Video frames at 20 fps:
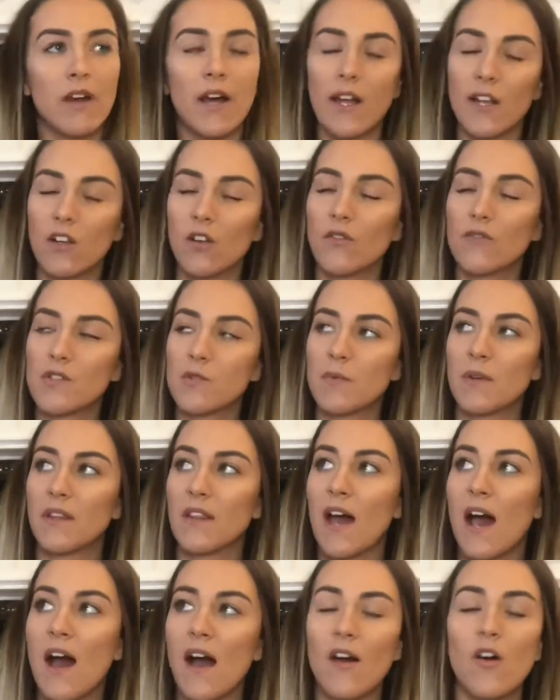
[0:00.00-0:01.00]
I'd love to be
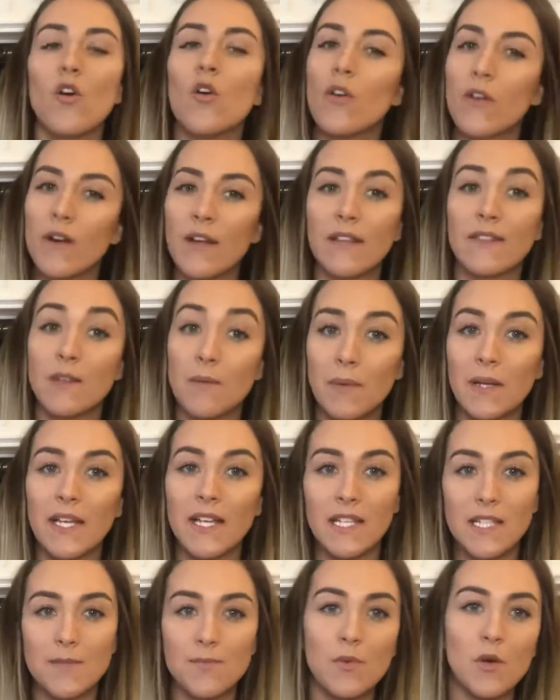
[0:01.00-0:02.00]
that, or in the
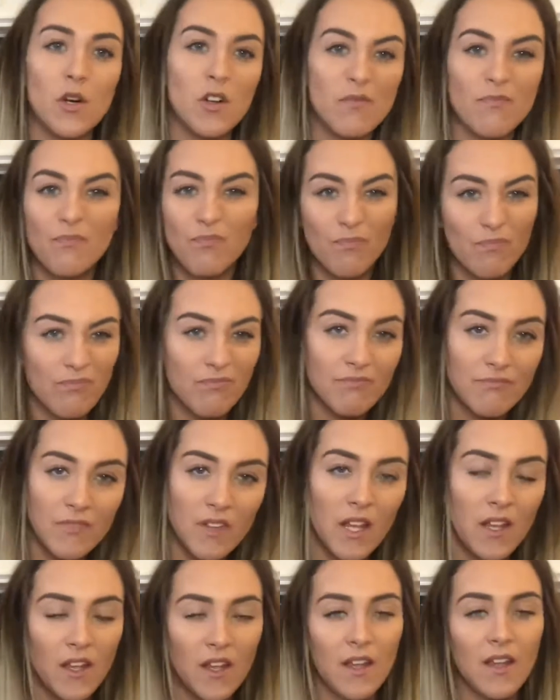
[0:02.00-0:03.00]
police, but
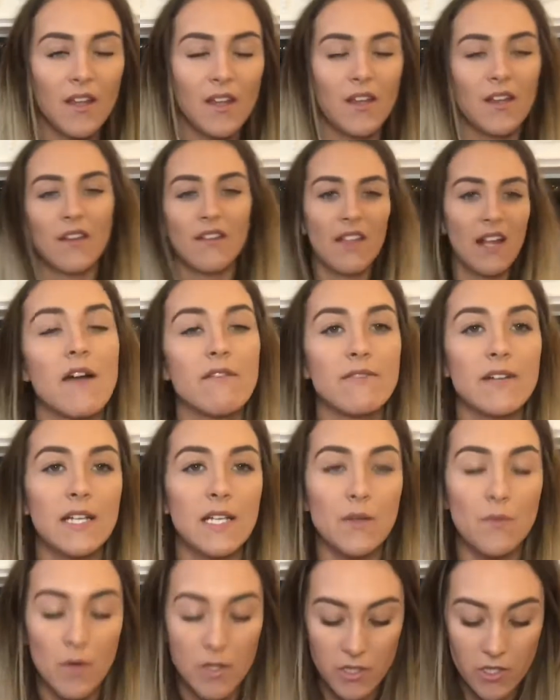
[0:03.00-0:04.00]
that I
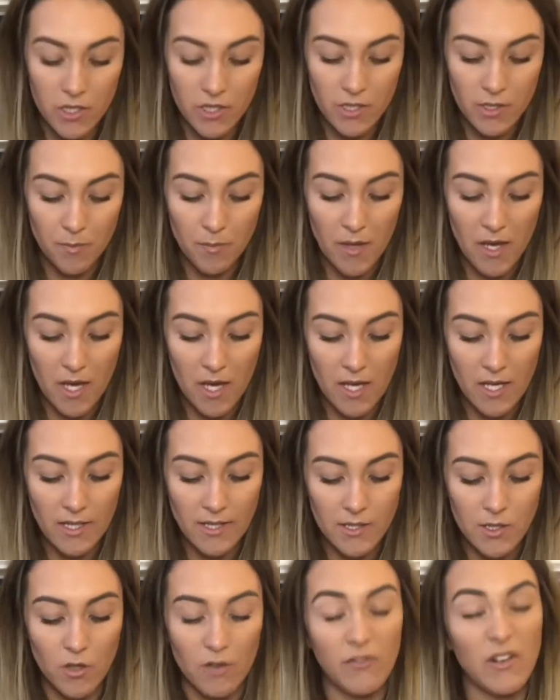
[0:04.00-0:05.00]
really wanted to be
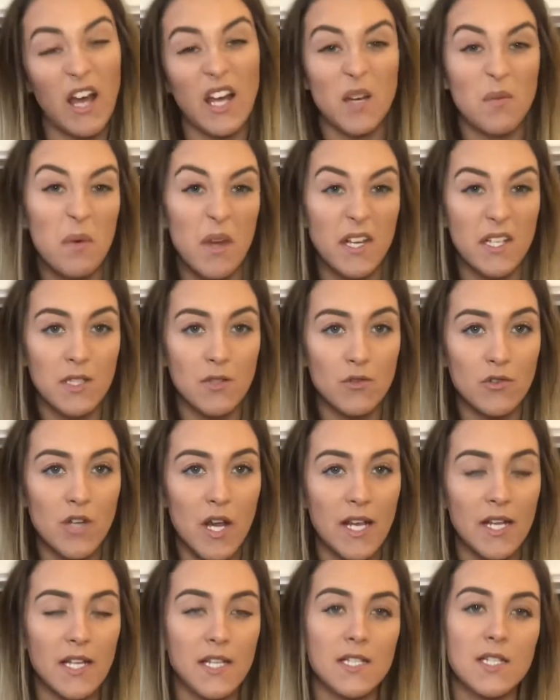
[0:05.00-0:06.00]
sort of like a personal
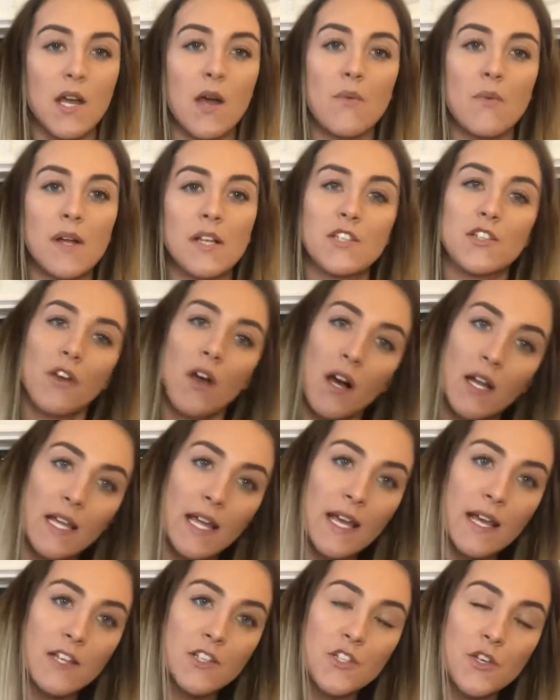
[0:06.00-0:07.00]
trainer. So I went to
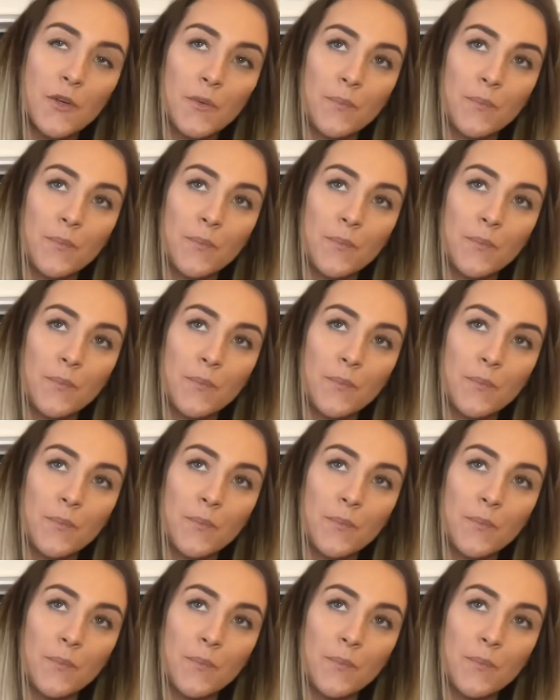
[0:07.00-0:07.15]
college